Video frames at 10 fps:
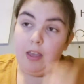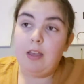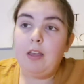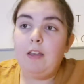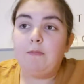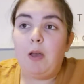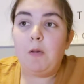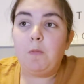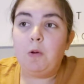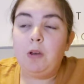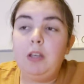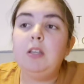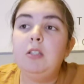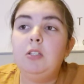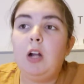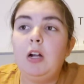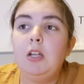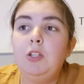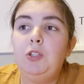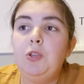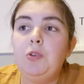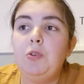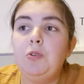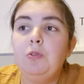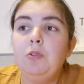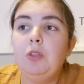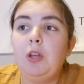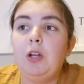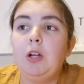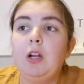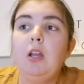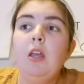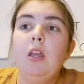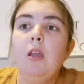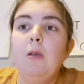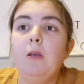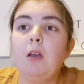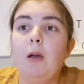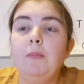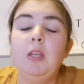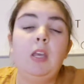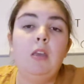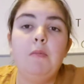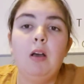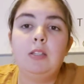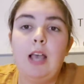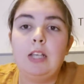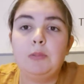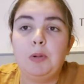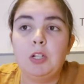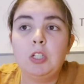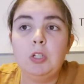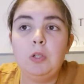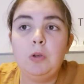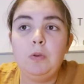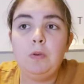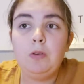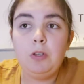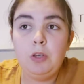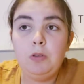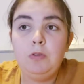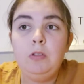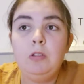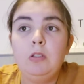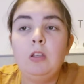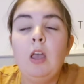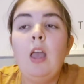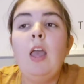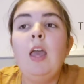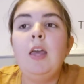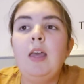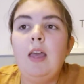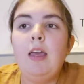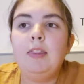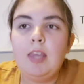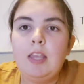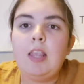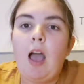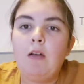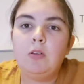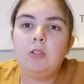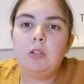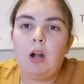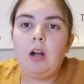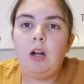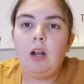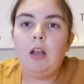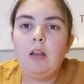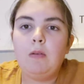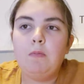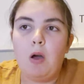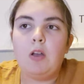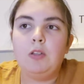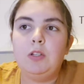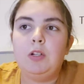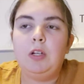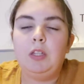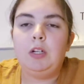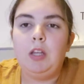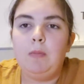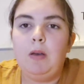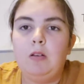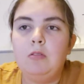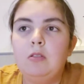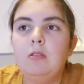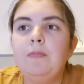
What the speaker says: If my employees started to use their company emails as personal use, then I will start monitoring their emails.